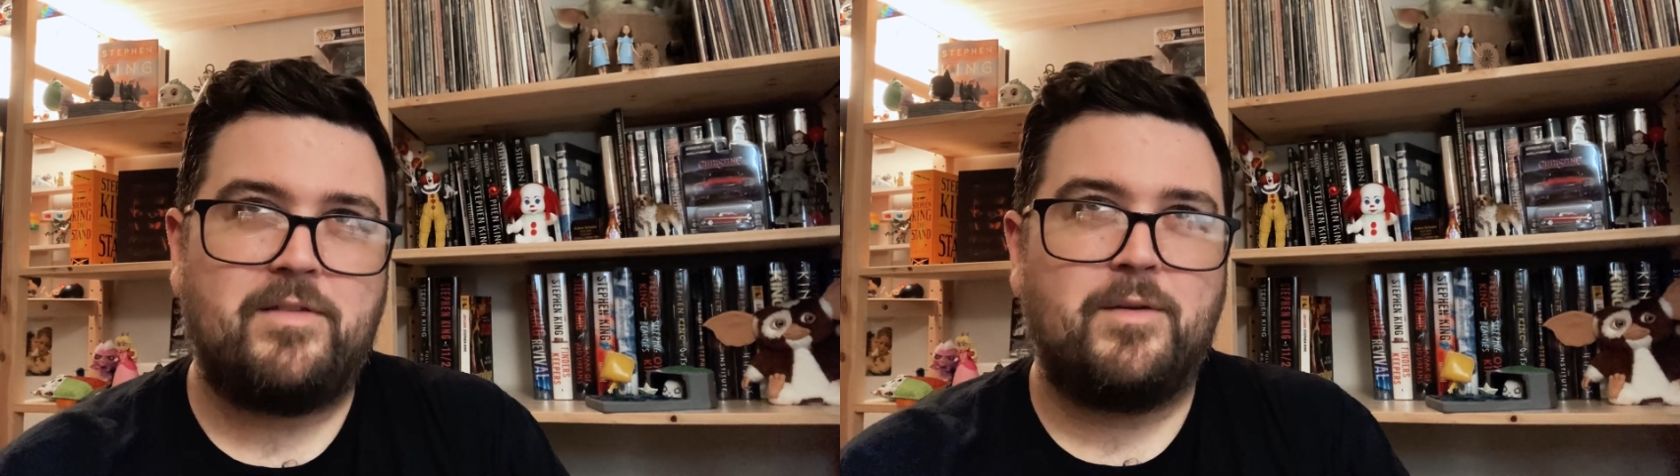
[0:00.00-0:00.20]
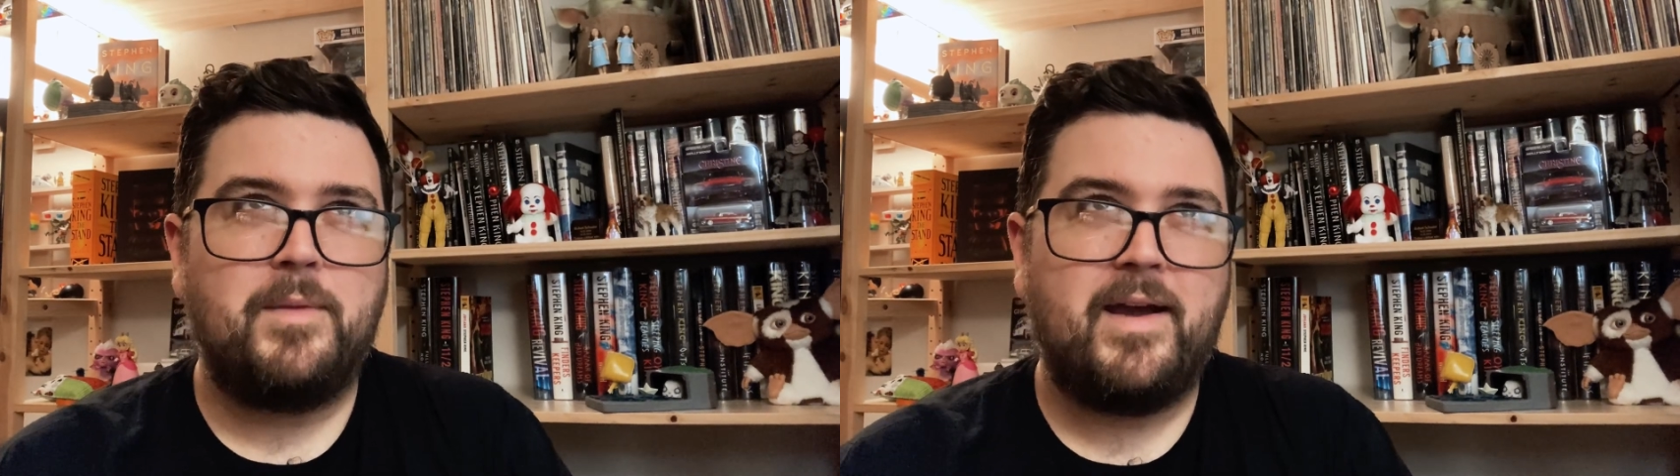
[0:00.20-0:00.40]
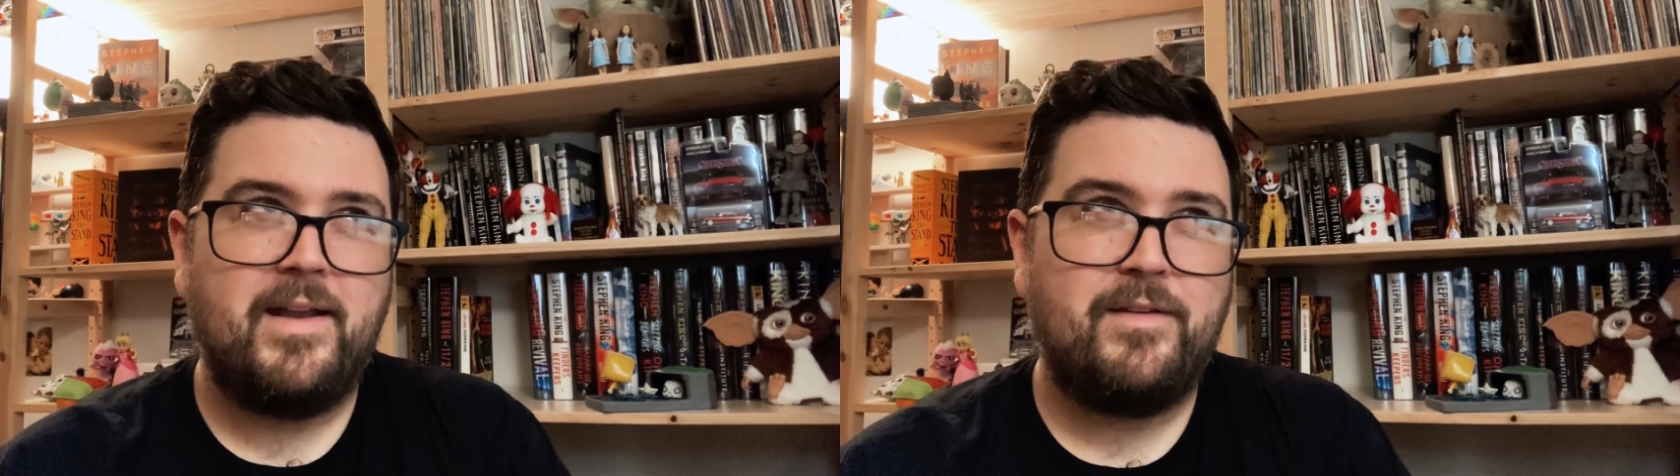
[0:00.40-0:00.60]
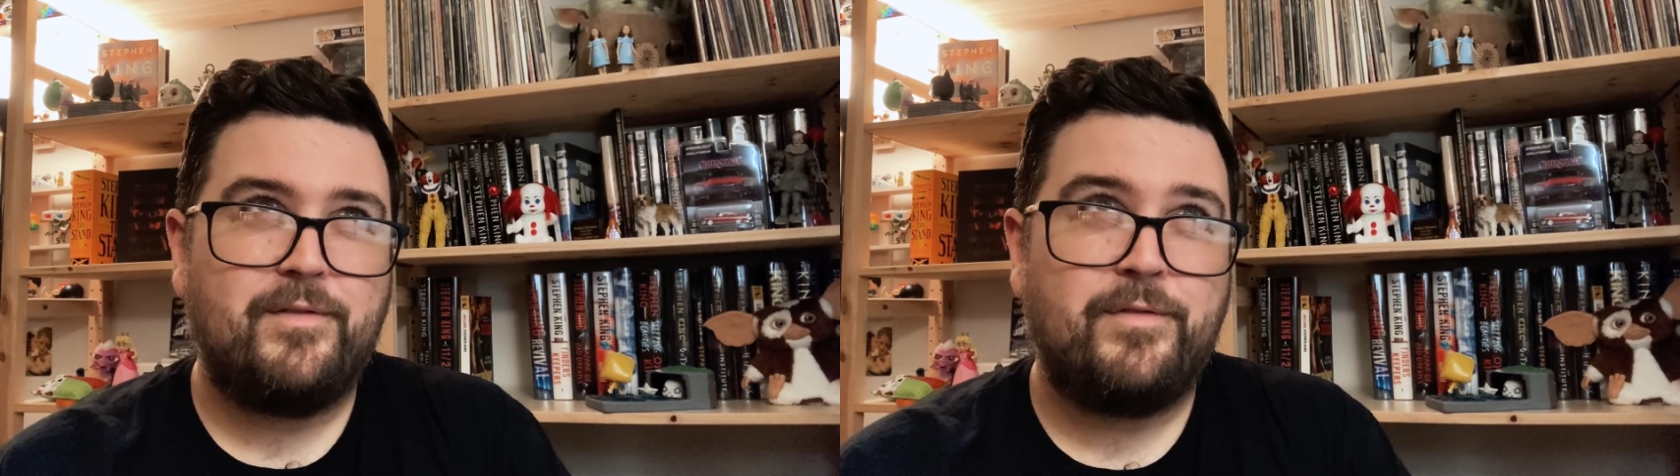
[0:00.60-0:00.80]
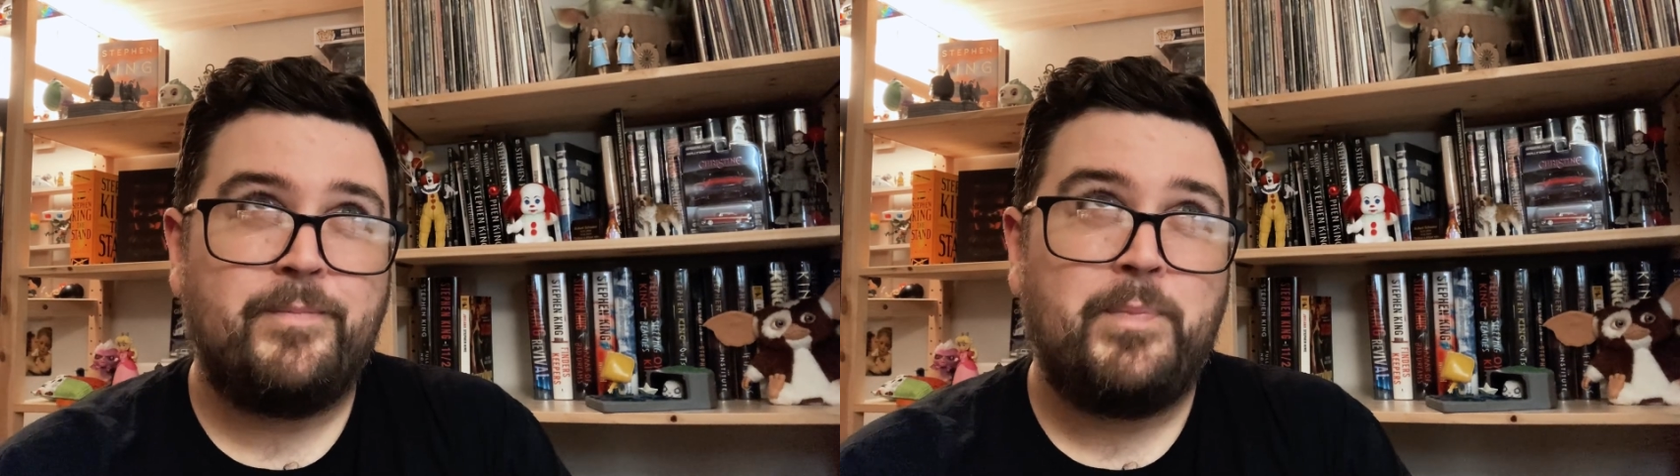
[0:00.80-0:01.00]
Some kind of